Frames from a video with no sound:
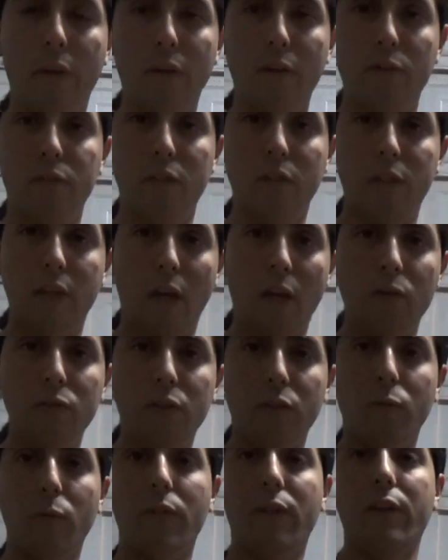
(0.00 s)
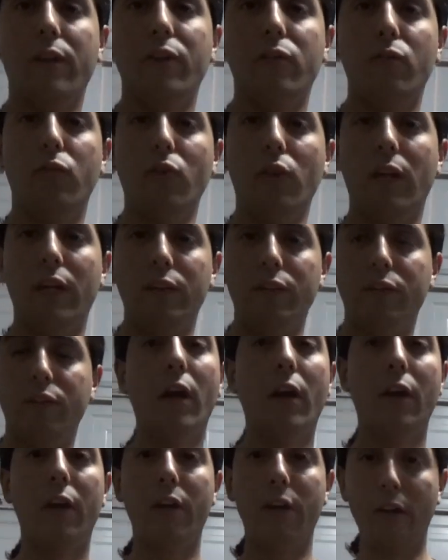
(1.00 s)
was encountered with his
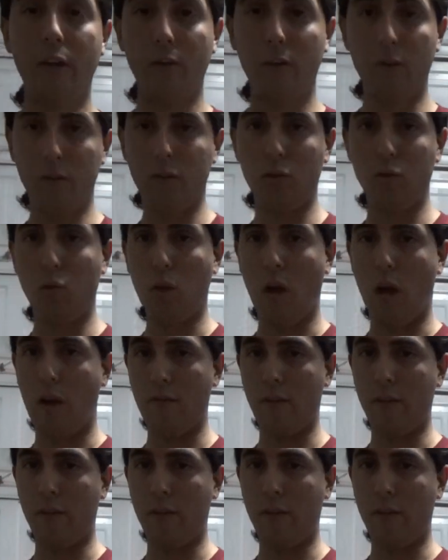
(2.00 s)
friends, heroes who haven't